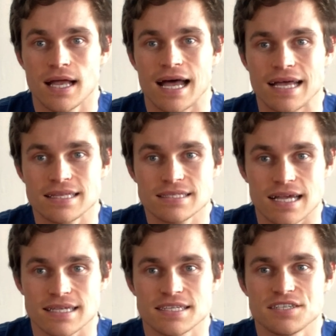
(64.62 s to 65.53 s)
and
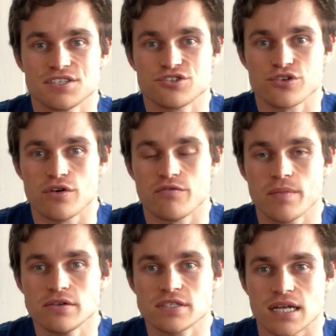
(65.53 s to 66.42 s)
as this is true of
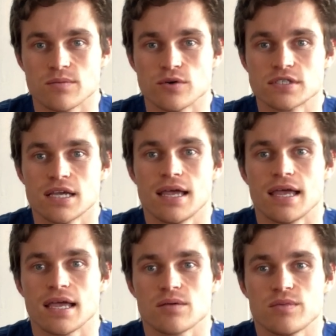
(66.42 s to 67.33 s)
most animals,
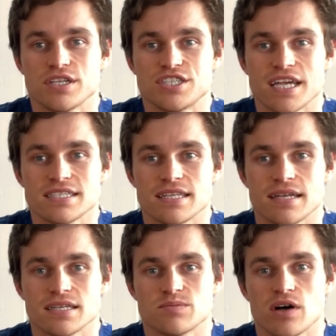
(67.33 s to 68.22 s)
it can be ingested
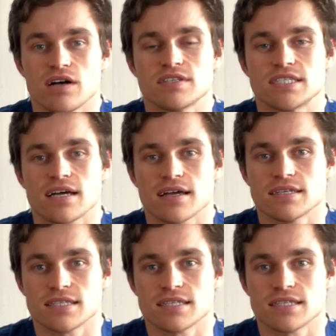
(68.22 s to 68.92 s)
as part of a diet